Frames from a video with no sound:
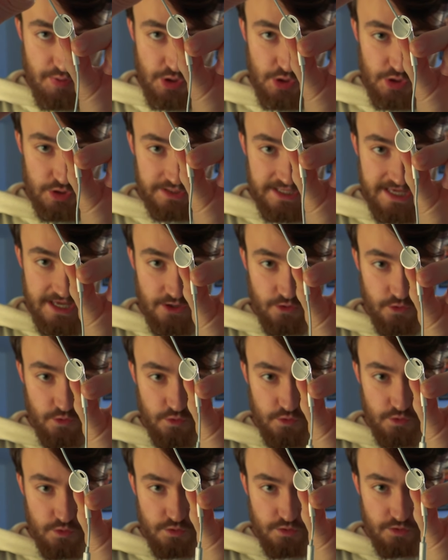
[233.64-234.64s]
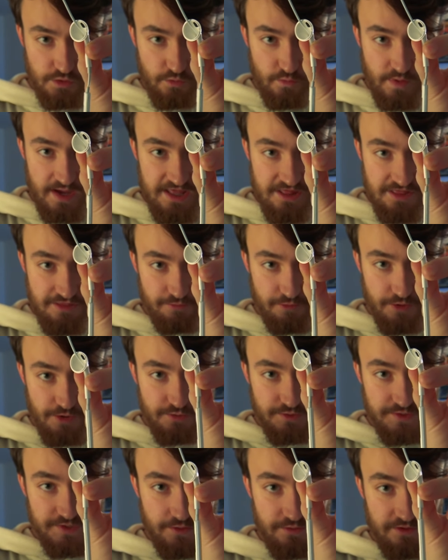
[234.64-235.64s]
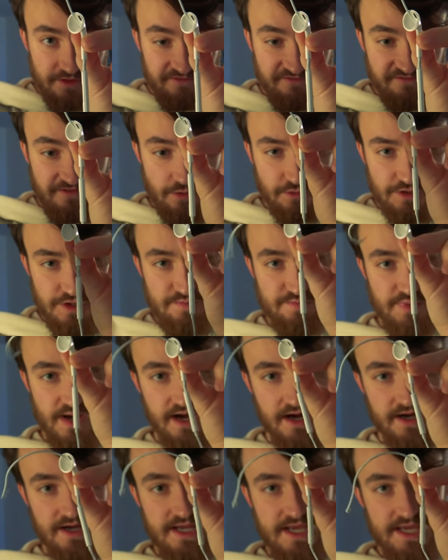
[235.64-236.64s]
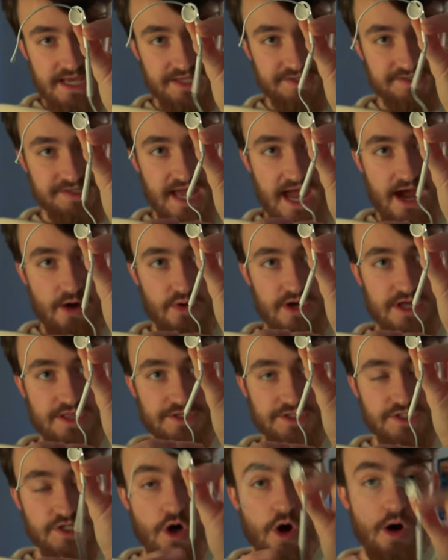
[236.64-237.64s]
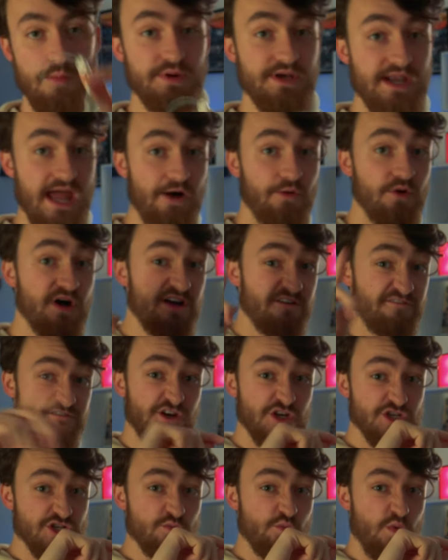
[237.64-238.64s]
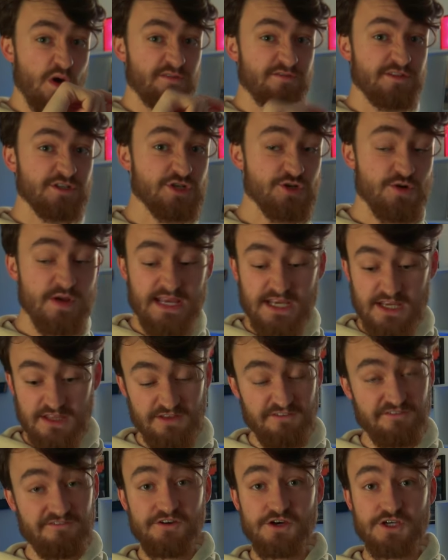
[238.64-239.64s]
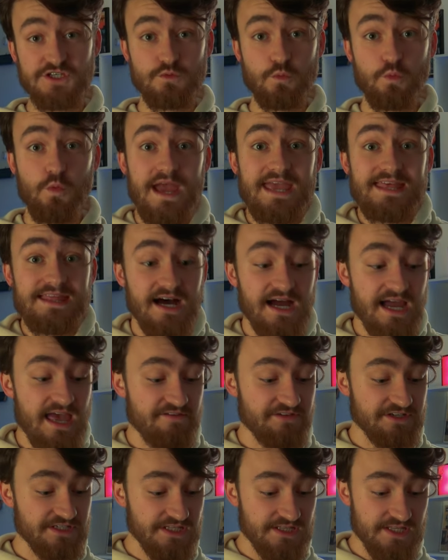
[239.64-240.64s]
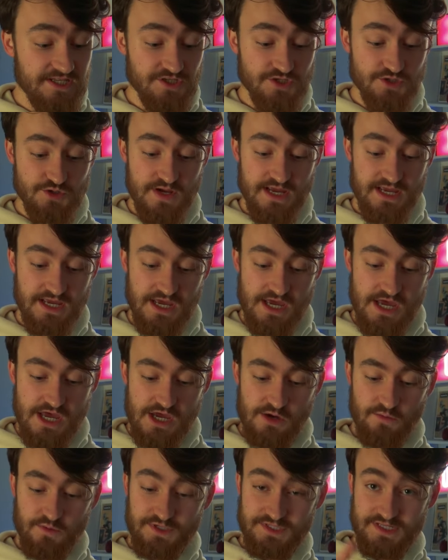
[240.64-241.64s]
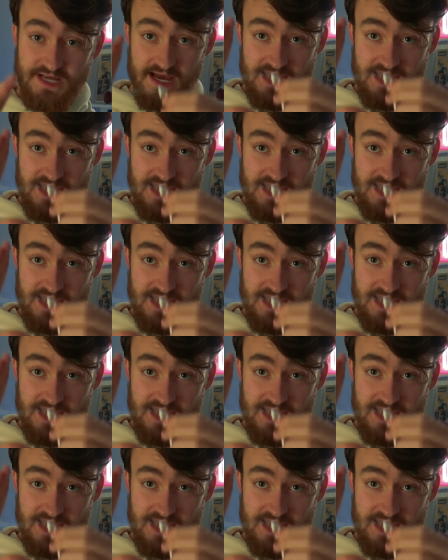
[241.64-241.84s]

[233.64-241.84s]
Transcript: pull it all the way through so that the volume bar is now at the top. Now, version one of the trick, the first way that I ever did this trick, was